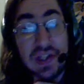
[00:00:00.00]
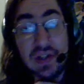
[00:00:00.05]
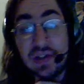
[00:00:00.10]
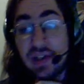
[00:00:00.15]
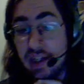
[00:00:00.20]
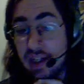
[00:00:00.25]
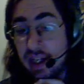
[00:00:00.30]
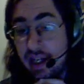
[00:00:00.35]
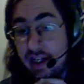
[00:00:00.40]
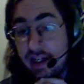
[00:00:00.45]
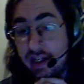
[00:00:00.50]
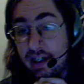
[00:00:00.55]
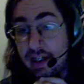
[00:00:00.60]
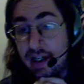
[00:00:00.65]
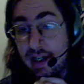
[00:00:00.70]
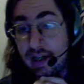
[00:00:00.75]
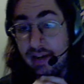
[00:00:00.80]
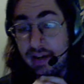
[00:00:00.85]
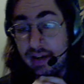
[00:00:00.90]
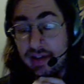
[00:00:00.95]
lot
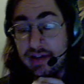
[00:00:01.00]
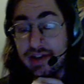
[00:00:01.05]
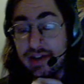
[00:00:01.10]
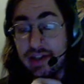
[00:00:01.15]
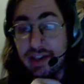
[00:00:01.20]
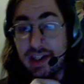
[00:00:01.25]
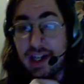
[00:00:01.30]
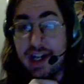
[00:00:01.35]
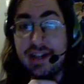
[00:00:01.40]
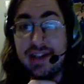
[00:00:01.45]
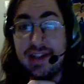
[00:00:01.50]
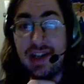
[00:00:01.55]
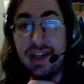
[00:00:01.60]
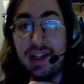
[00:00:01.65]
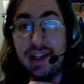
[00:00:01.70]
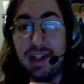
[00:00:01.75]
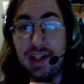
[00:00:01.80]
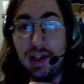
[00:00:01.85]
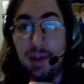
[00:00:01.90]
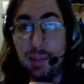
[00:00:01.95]
of
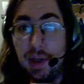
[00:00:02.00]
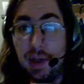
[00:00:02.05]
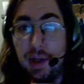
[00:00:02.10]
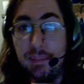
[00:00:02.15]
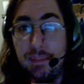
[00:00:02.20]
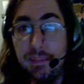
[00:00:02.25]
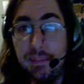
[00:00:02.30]
dark humor.